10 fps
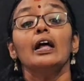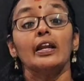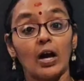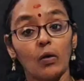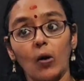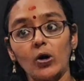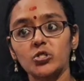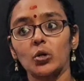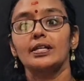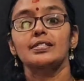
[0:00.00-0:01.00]
Now
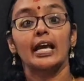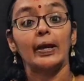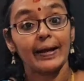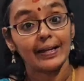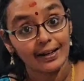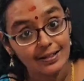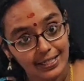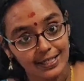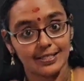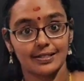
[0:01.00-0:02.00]
also the same
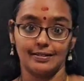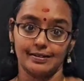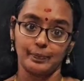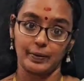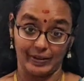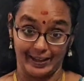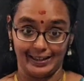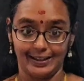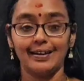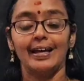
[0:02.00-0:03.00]
energy is there
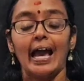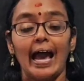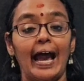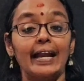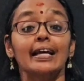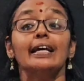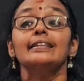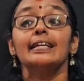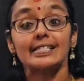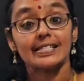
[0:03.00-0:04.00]
prevailing, and
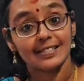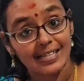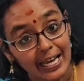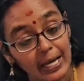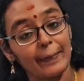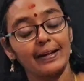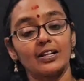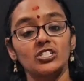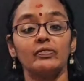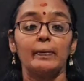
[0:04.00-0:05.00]
this same
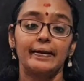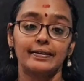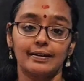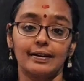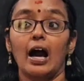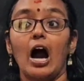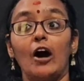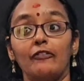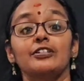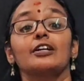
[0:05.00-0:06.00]
energy will be there
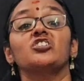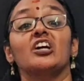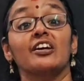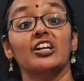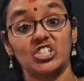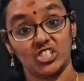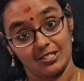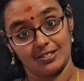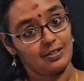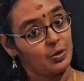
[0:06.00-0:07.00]
after
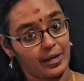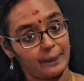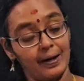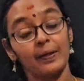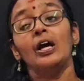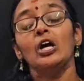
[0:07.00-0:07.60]
generations. Okay, ma?